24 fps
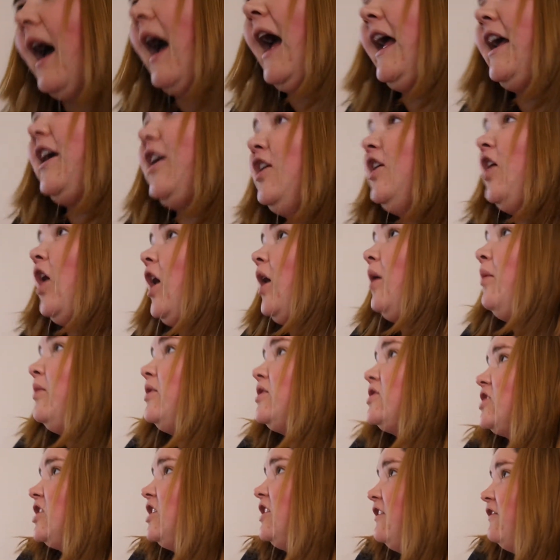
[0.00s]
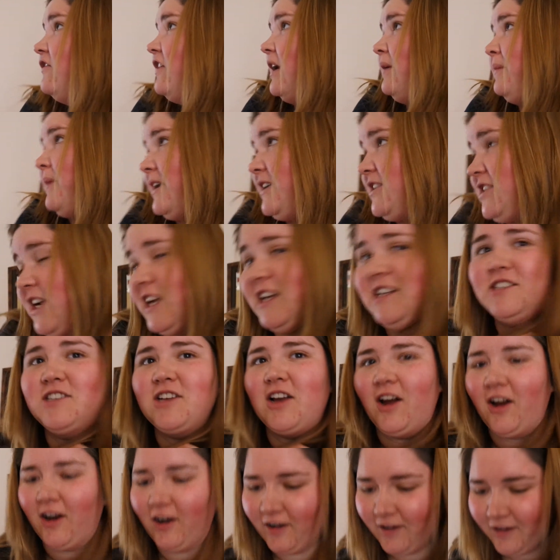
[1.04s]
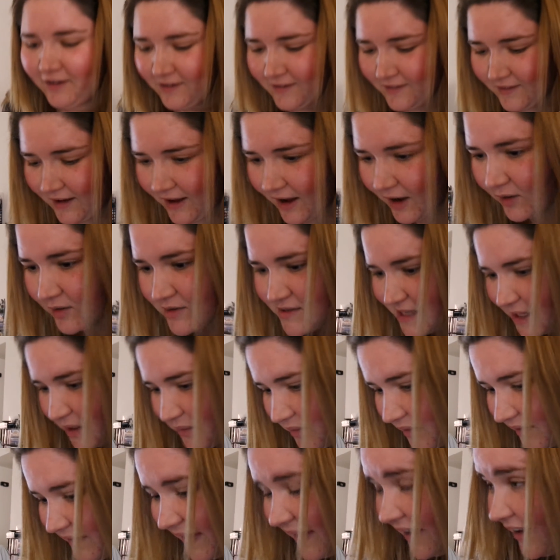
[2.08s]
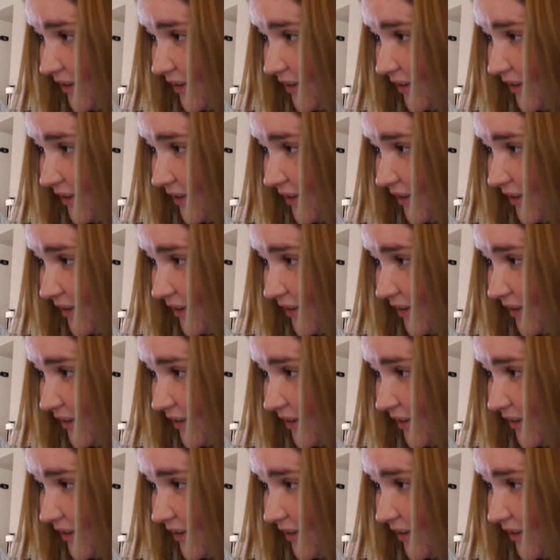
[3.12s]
I could I almost couldn't find my Chase card. I was like, where the